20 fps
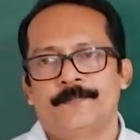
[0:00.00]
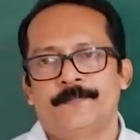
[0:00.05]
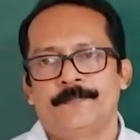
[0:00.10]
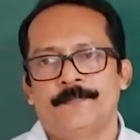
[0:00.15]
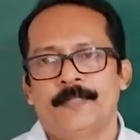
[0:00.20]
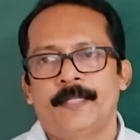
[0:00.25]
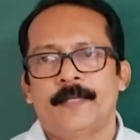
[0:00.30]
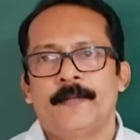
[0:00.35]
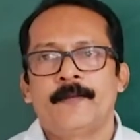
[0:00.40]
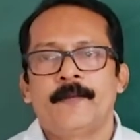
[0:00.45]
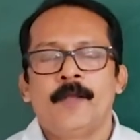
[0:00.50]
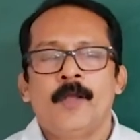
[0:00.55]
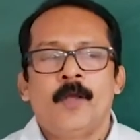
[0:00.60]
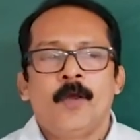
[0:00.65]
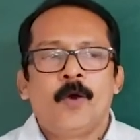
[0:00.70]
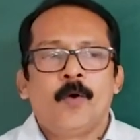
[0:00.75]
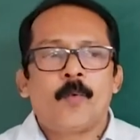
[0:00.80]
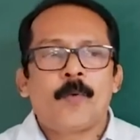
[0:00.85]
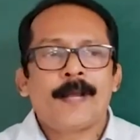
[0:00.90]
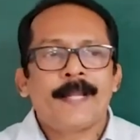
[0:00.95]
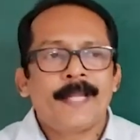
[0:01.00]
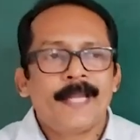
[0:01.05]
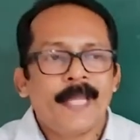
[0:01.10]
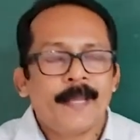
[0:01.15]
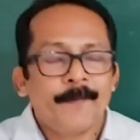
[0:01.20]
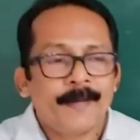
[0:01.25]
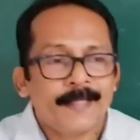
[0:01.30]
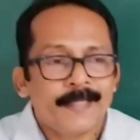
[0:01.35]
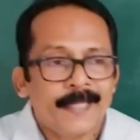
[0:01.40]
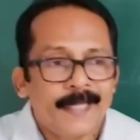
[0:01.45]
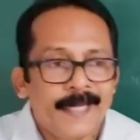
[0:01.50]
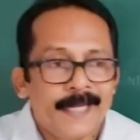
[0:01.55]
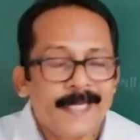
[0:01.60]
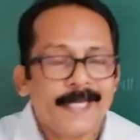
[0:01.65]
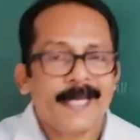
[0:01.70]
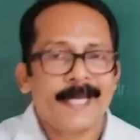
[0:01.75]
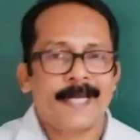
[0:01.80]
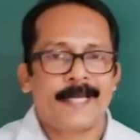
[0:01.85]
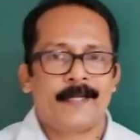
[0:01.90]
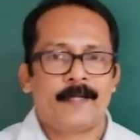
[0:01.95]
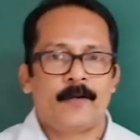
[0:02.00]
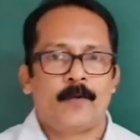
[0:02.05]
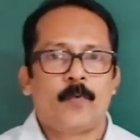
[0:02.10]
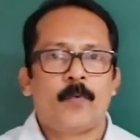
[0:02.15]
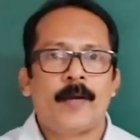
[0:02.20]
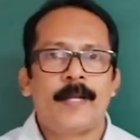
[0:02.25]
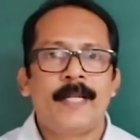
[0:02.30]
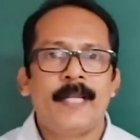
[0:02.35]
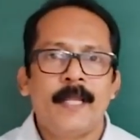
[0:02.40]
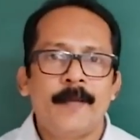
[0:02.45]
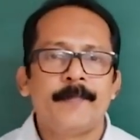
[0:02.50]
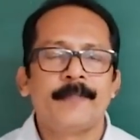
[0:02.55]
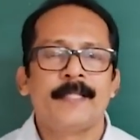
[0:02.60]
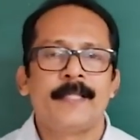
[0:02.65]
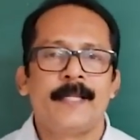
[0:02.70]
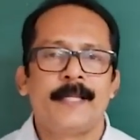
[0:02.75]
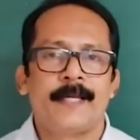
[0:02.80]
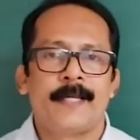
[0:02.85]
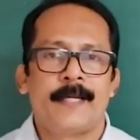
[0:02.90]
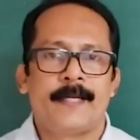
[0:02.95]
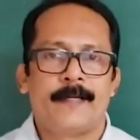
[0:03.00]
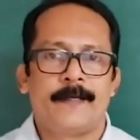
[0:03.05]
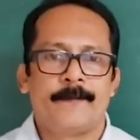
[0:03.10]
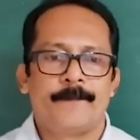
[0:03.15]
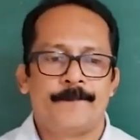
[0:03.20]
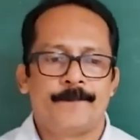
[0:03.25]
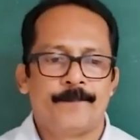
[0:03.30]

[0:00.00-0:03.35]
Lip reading: Then, while naming the ligand,